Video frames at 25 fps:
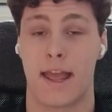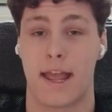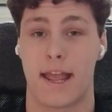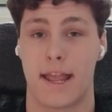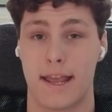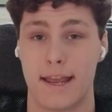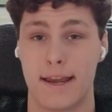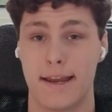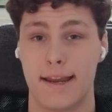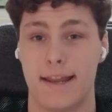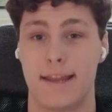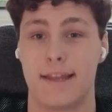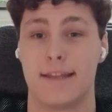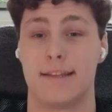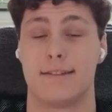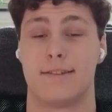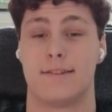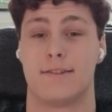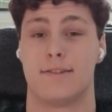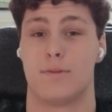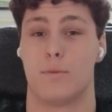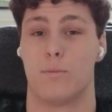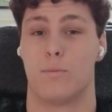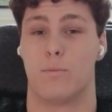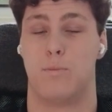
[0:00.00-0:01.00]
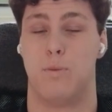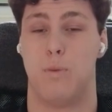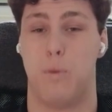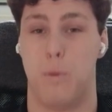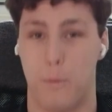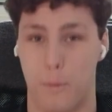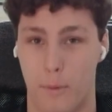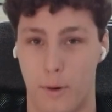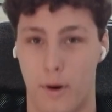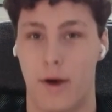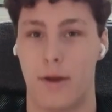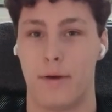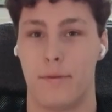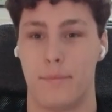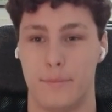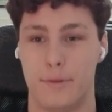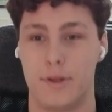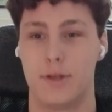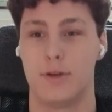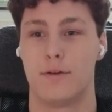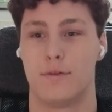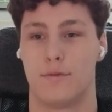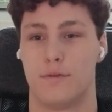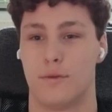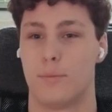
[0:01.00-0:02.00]
it is one
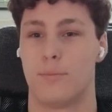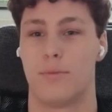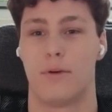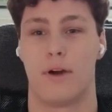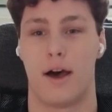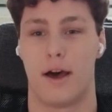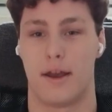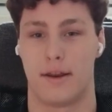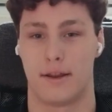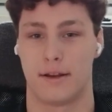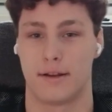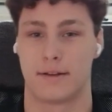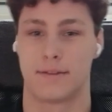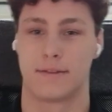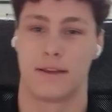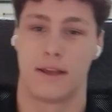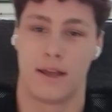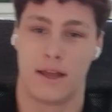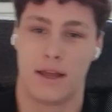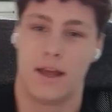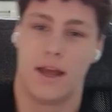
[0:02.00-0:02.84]
beautiful product.